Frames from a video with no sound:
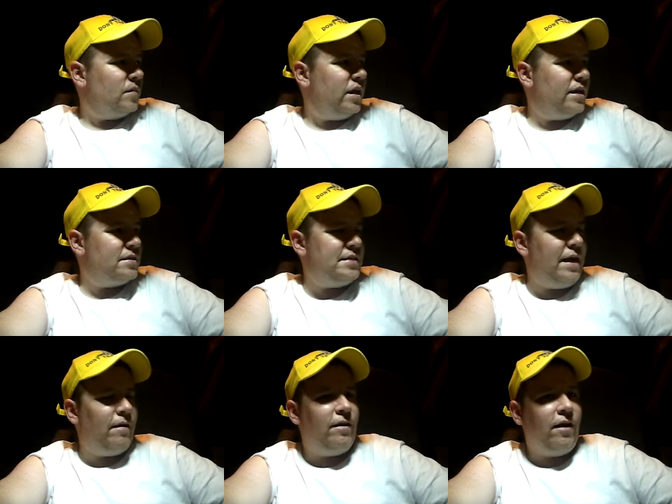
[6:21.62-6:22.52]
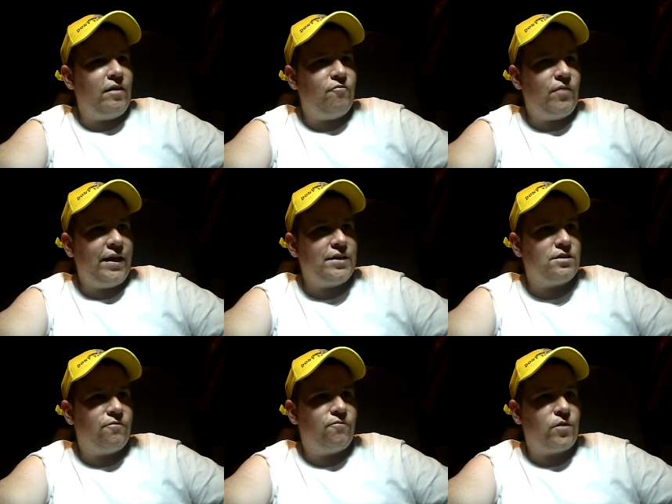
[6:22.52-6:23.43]
And Saturday night in Vegas,
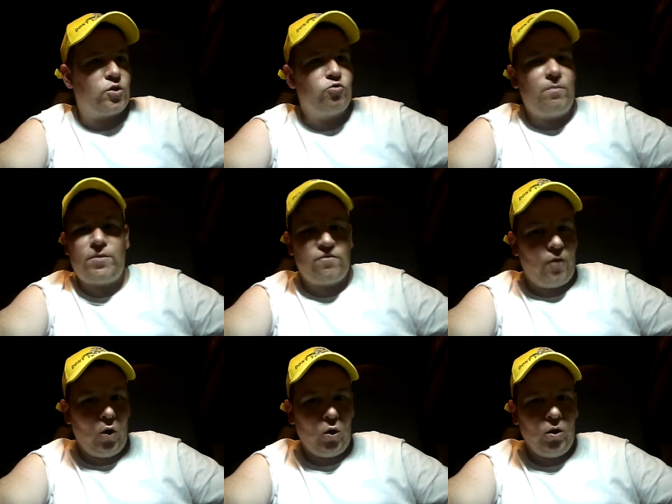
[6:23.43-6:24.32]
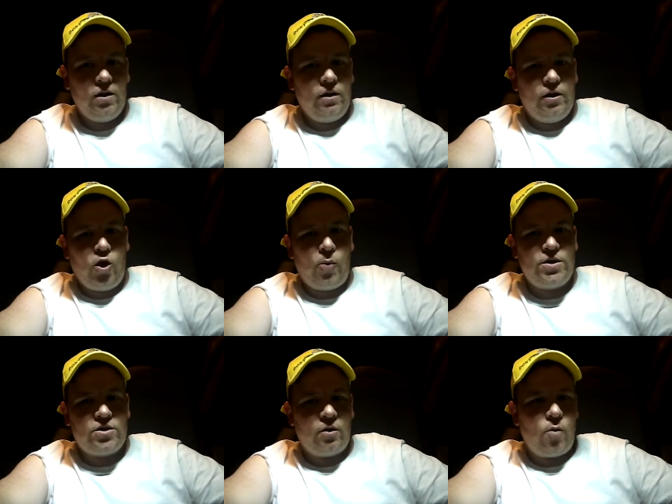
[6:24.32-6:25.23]
the, the strip is full
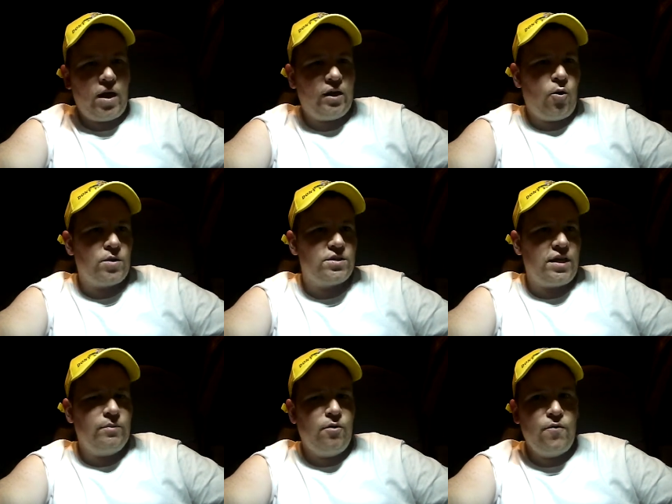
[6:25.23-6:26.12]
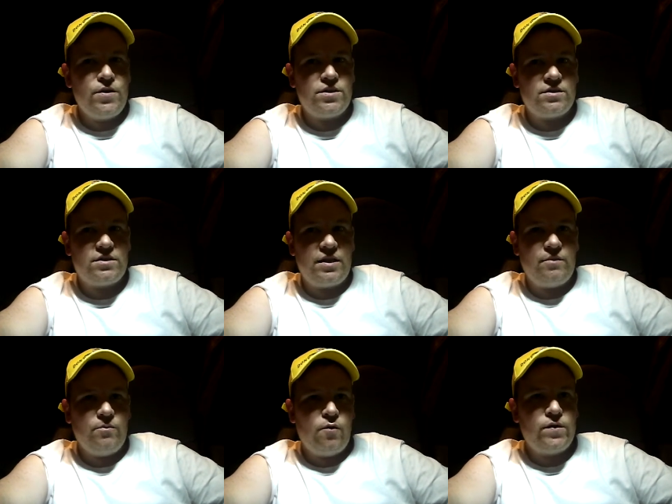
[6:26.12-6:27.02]
nobody's going to want to go inside the movies and sit
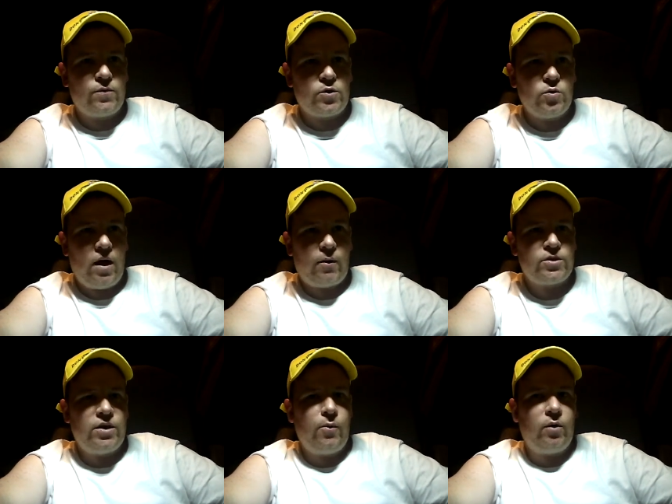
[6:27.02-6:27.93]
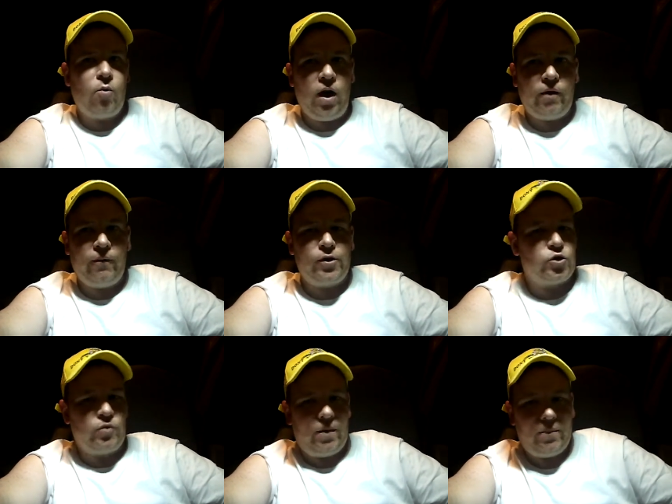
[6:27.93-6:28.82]
in movies for two hours. They want to walk around the
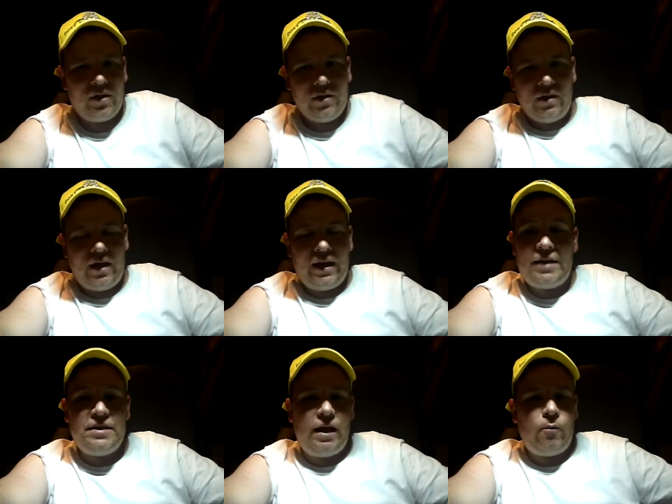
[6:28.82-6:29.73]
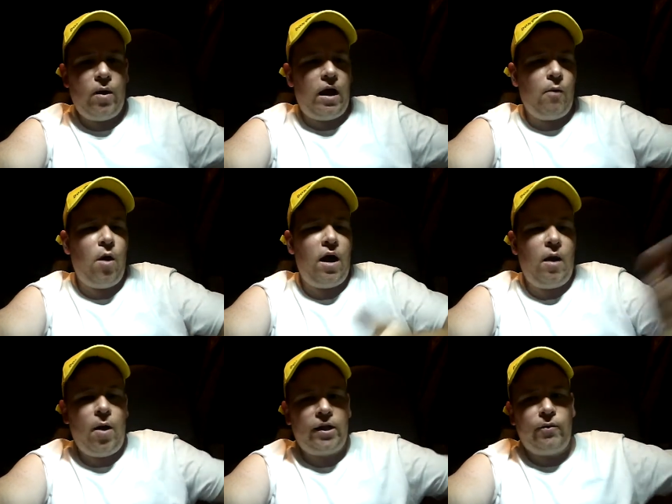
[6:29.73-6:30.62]
strip. And I did. I went. I, I
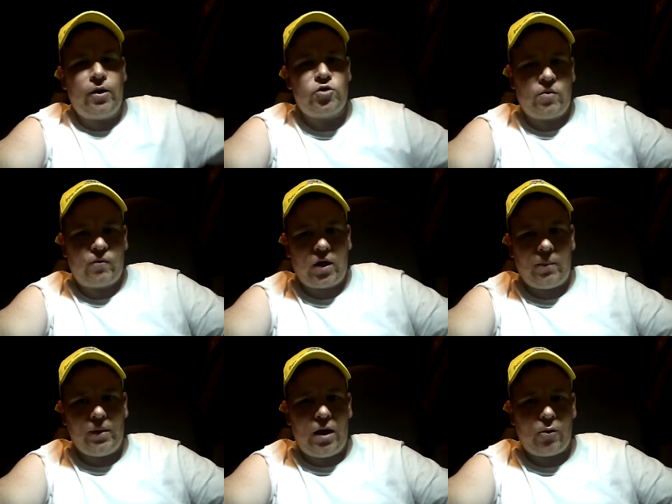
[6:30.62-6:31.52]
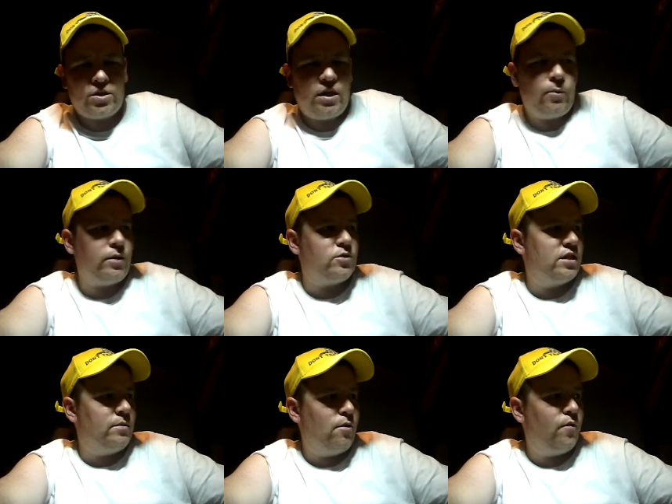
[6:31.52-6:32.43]
walked around the strip for a couple hours, and I went and see
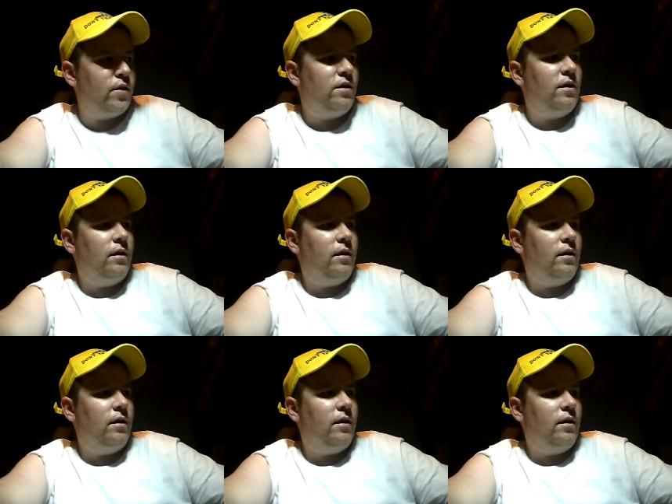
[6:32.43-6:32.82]
the movie.